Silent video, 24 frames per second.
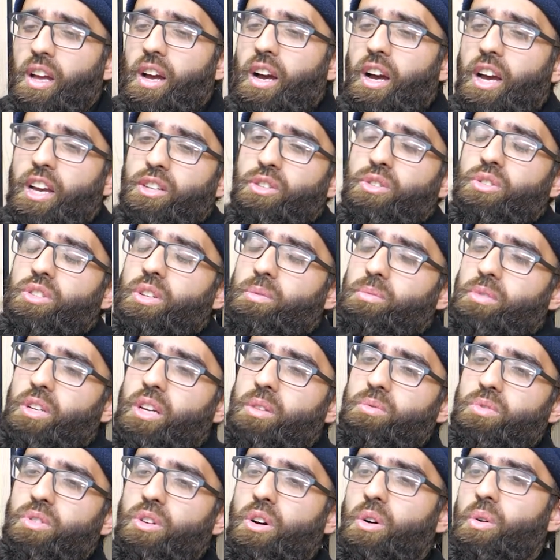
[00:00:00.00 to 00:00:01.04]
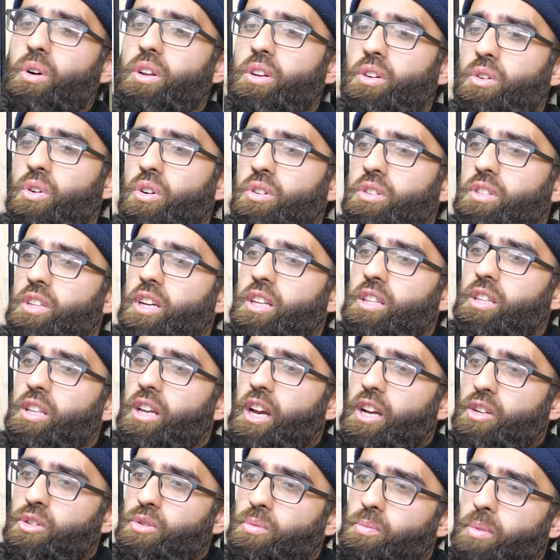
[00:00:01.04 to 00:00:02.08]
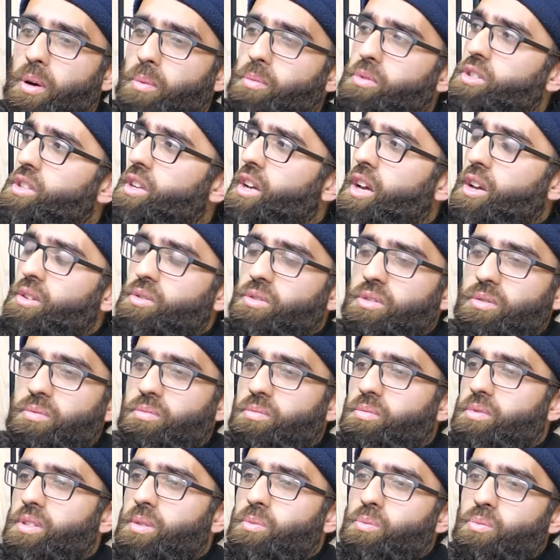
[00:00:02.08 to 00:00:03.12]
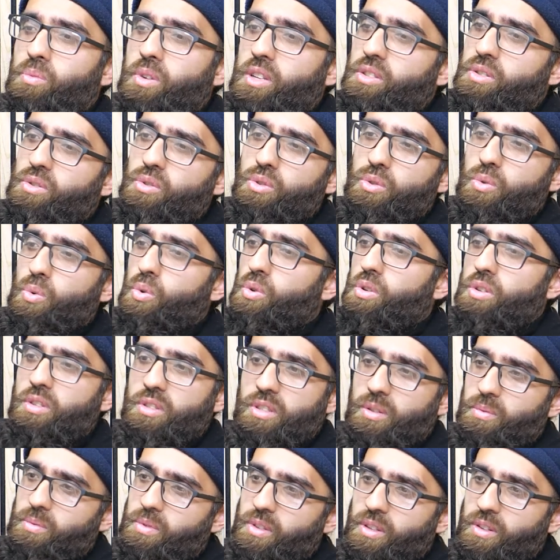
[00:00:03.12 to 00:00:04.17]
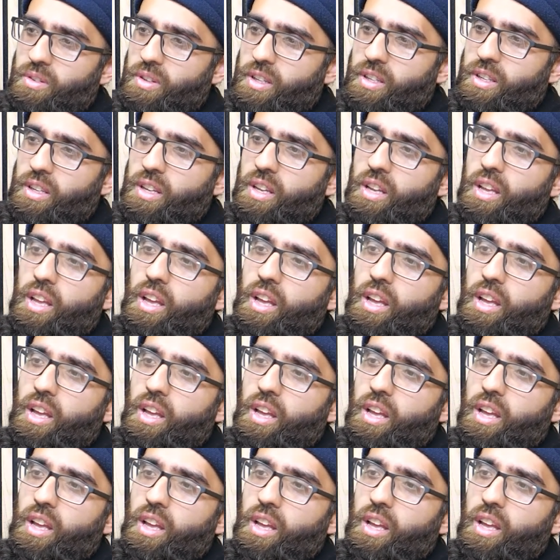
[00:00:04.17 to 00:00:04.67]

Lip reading: I had to sometimes go and contact the actual publishing house in some place in Jordan or something, right?